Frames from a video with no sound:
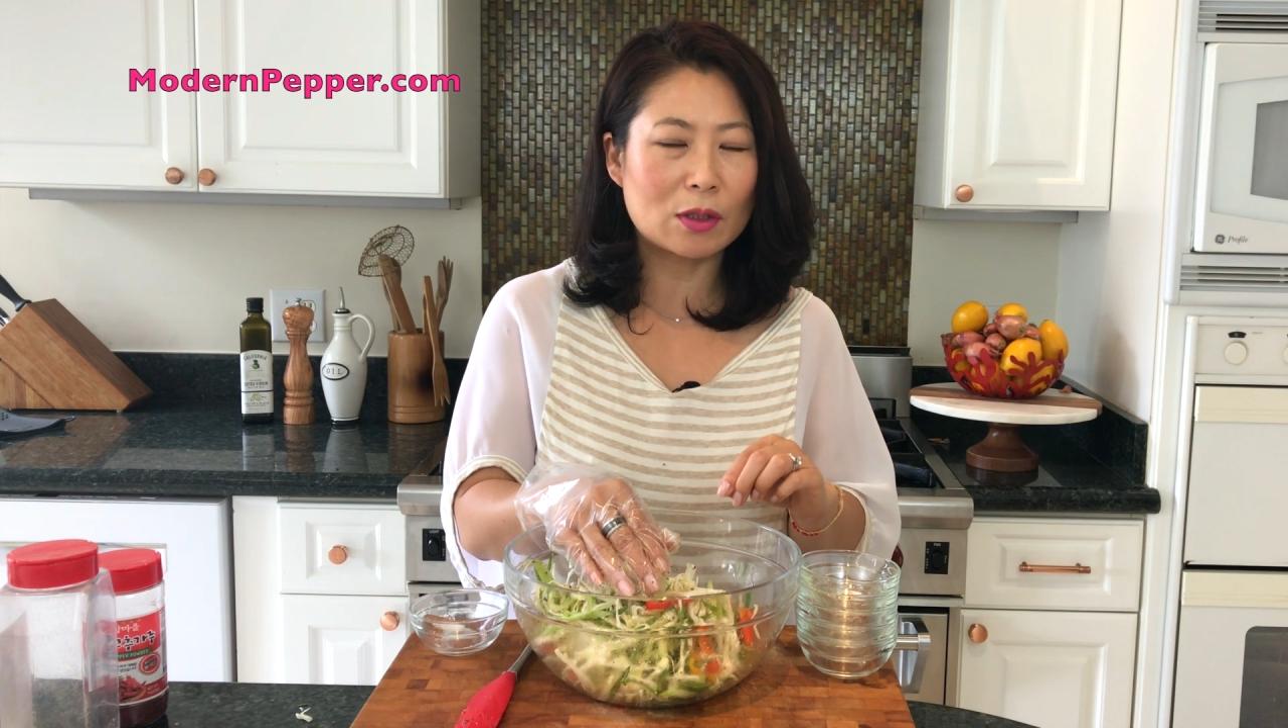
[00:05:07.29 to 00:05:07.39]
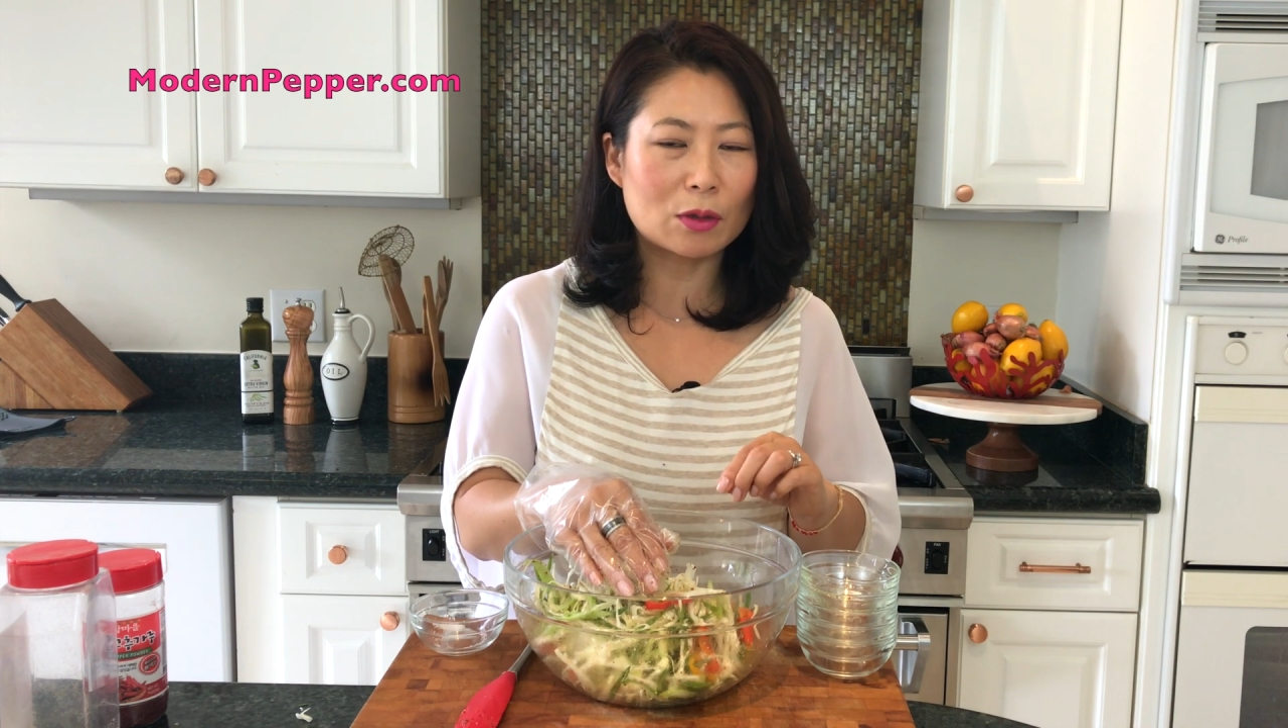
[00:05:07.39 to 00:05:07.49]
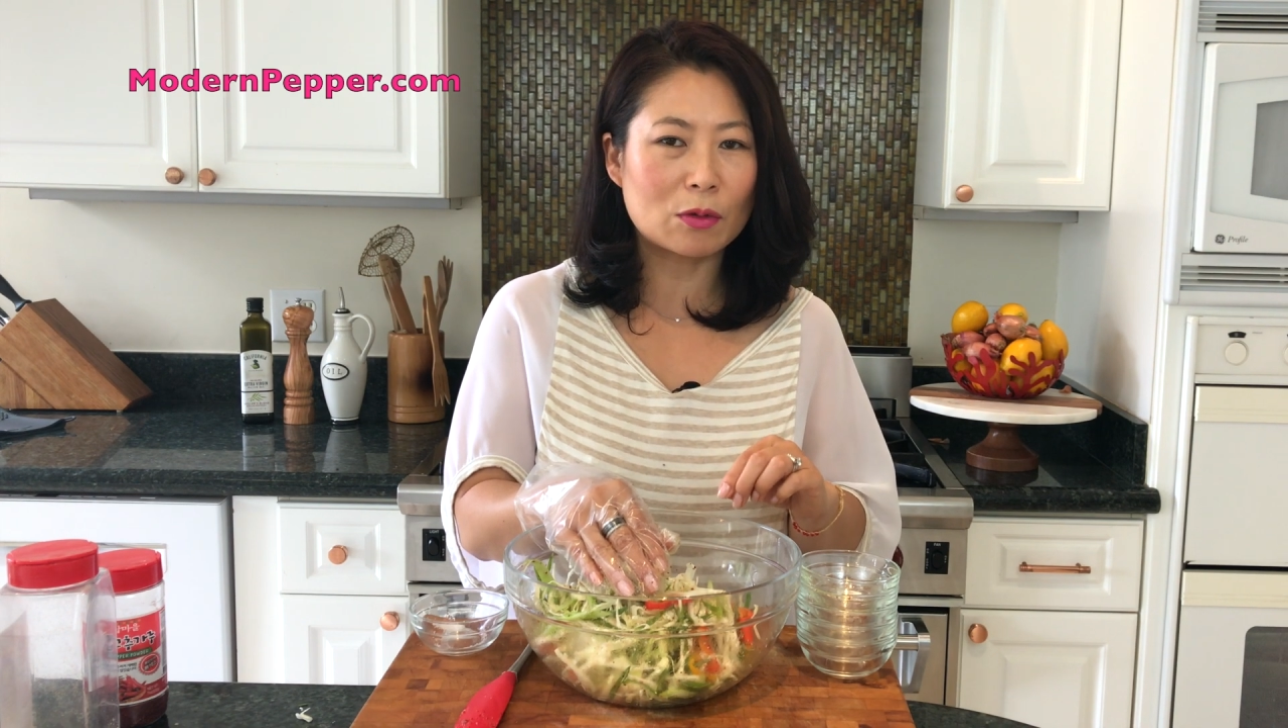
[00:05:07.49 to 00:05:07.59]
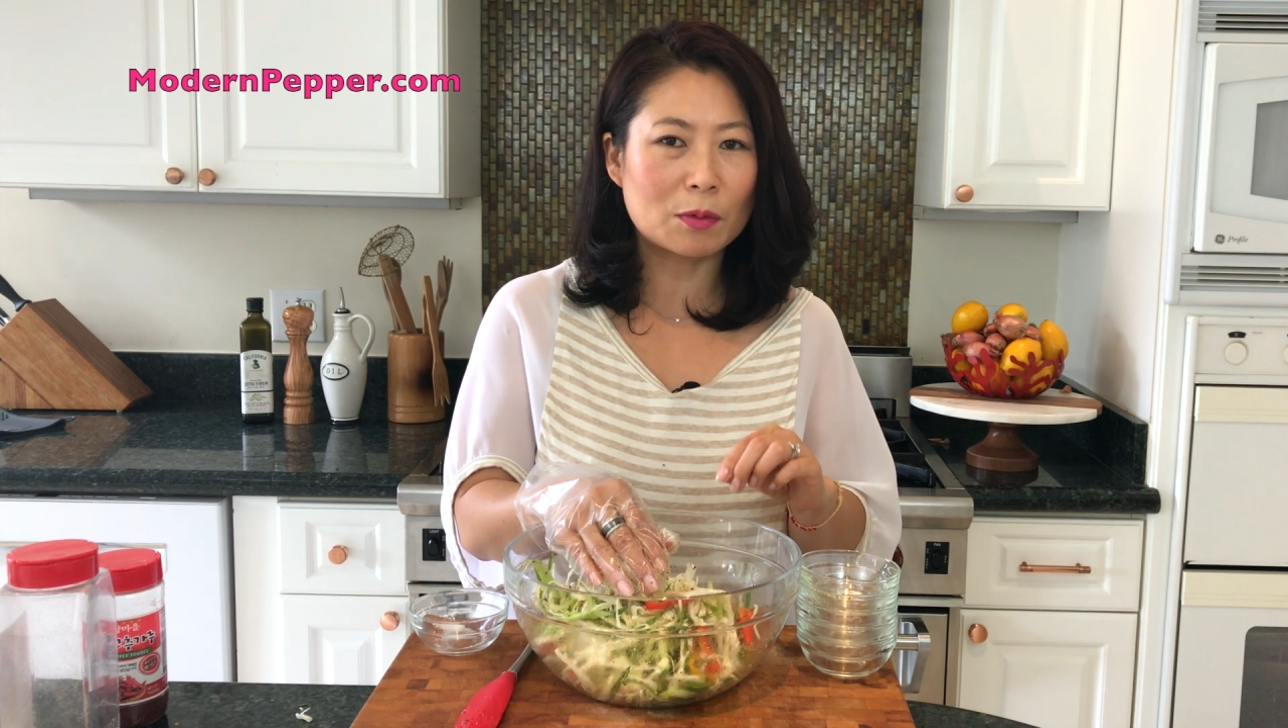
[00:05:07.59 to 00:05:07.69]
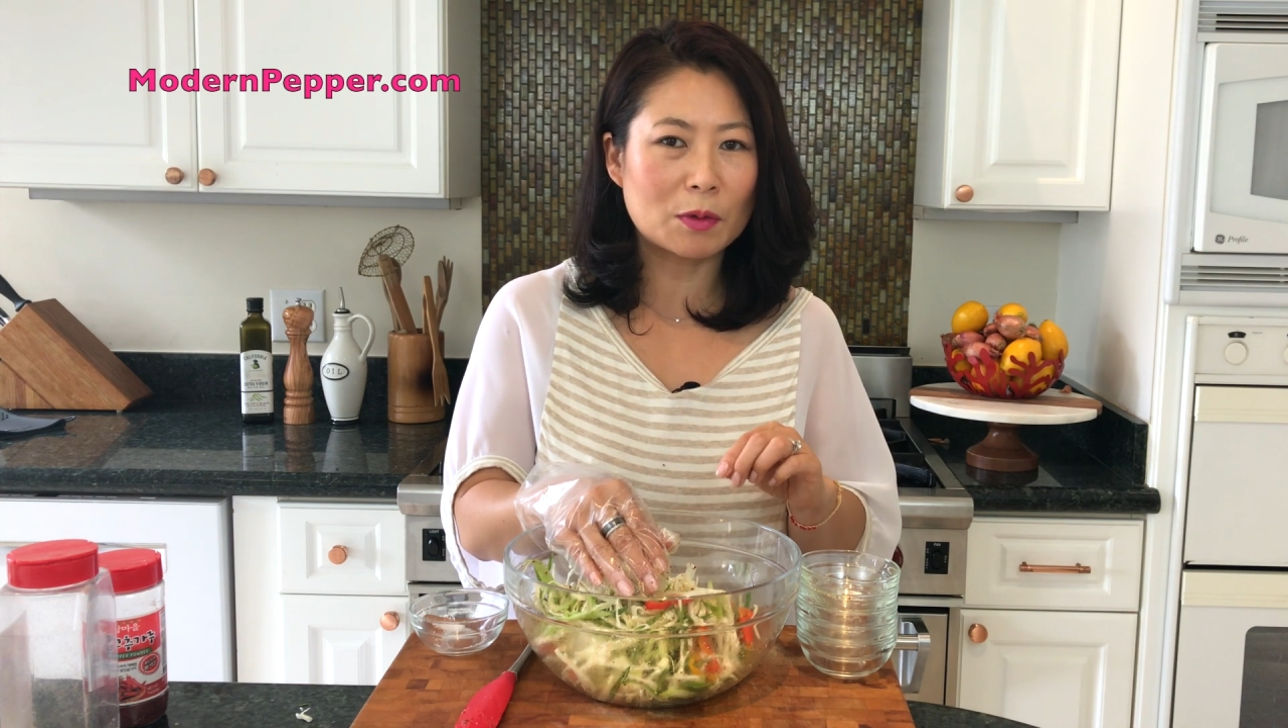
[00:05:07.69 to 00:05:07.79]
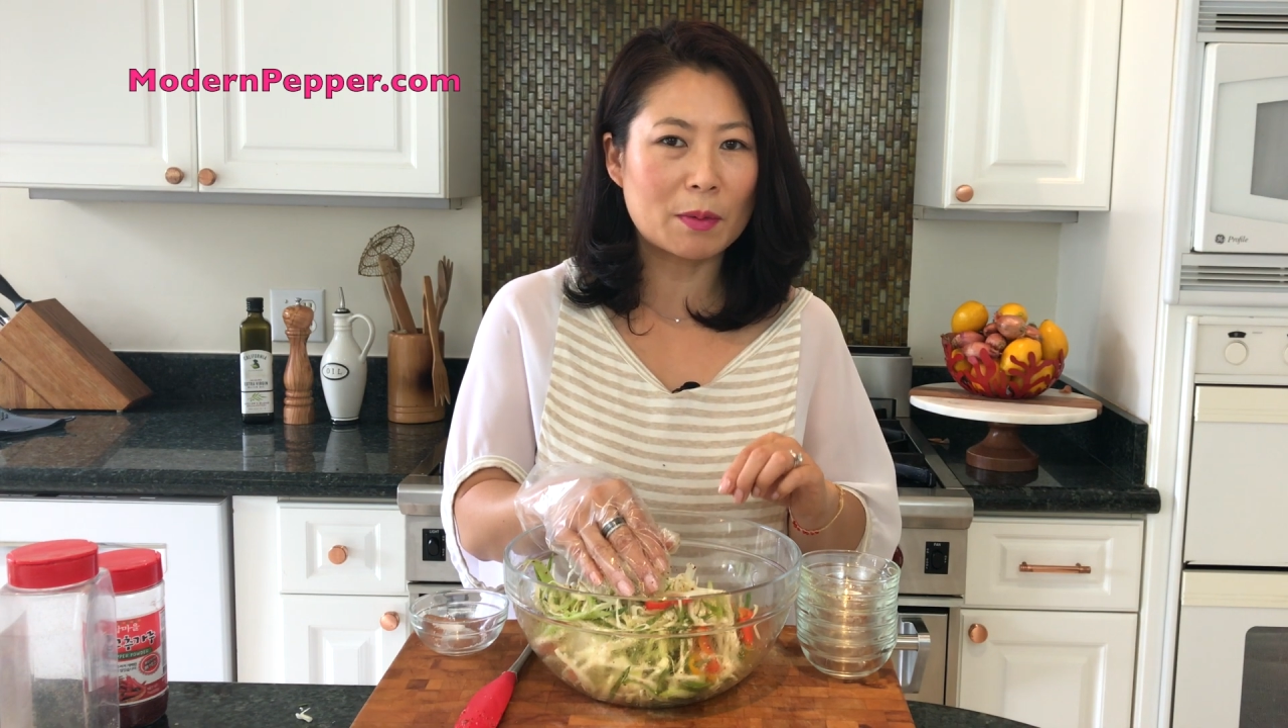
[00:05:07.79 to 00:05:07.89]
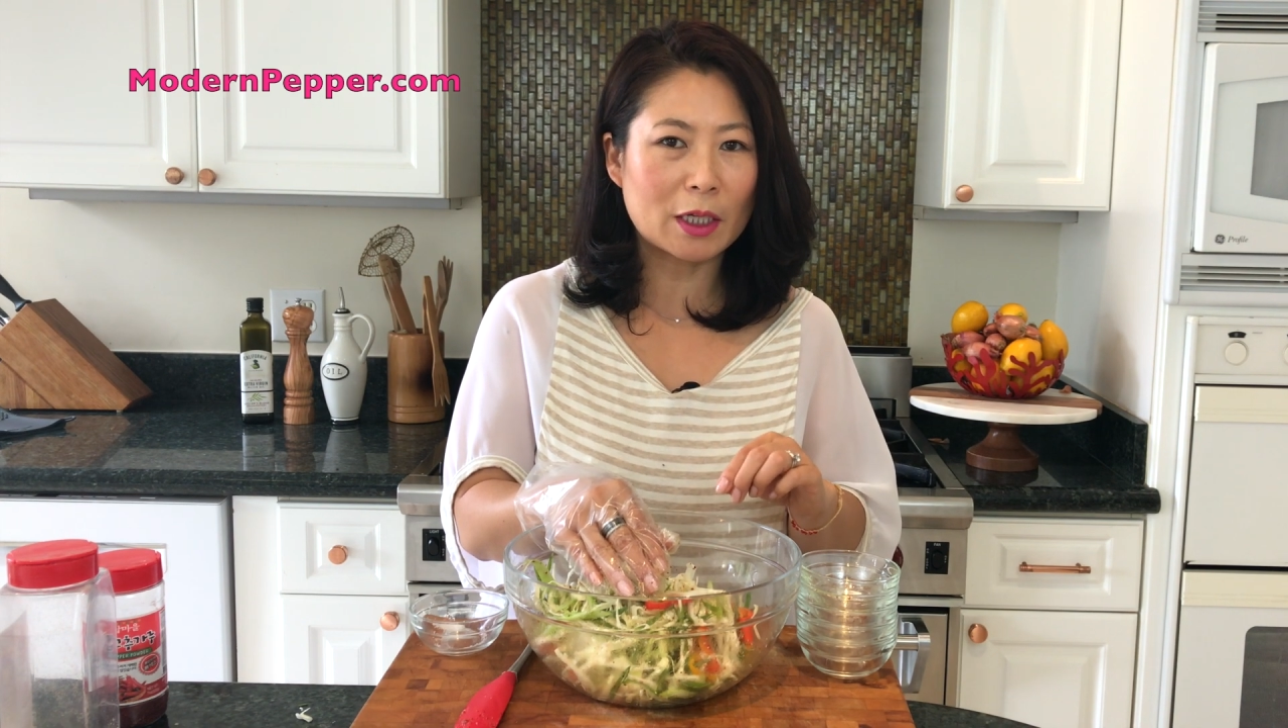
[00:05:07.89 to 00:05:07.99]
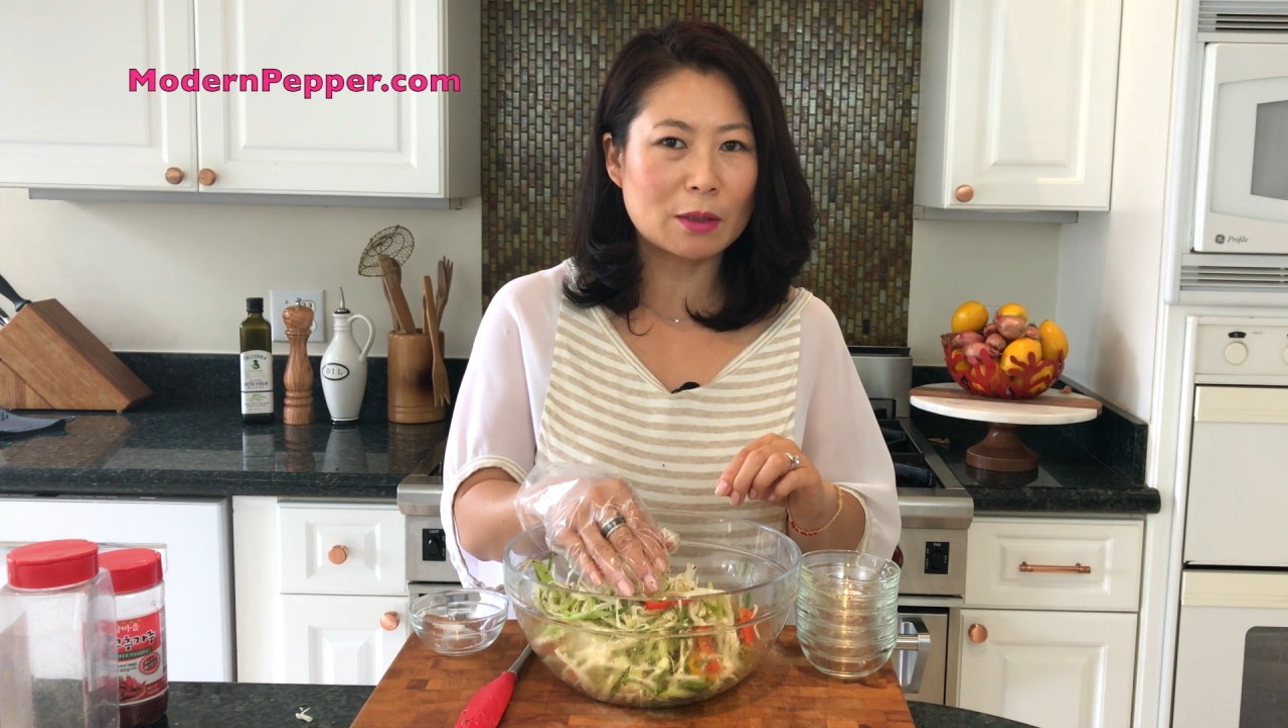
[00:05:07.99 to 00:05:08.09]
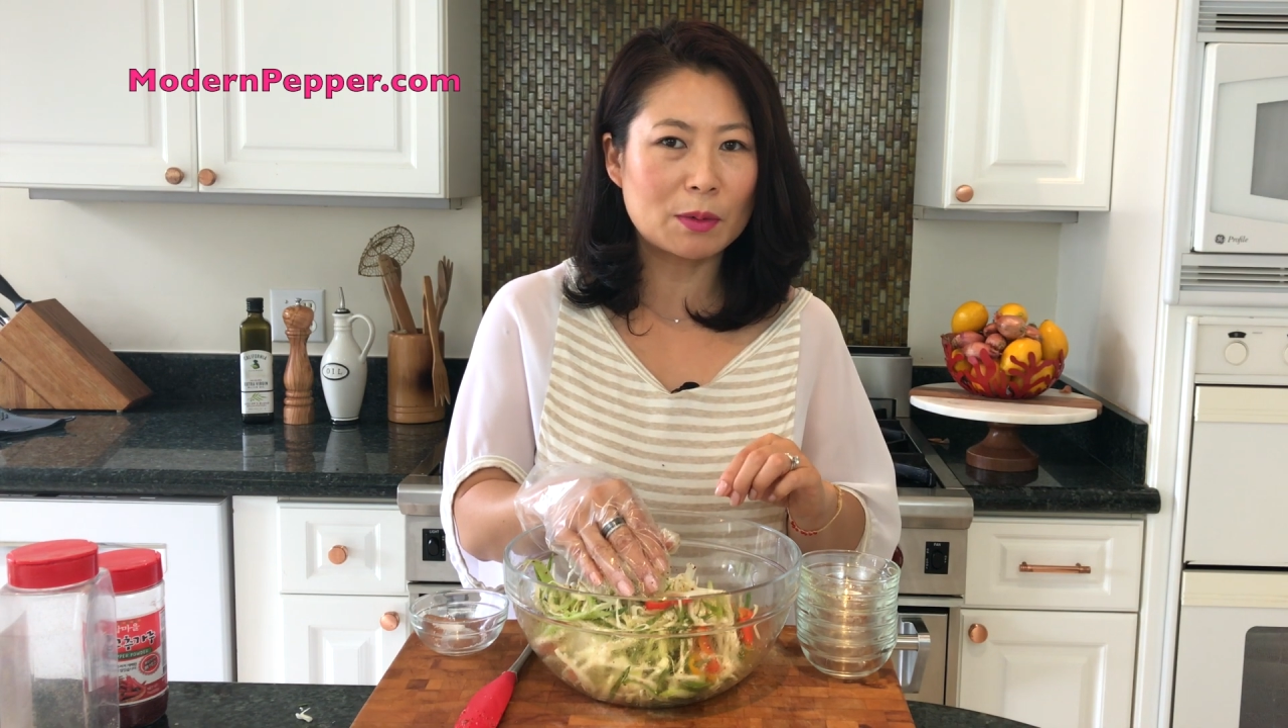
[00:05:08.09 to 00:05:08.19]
description box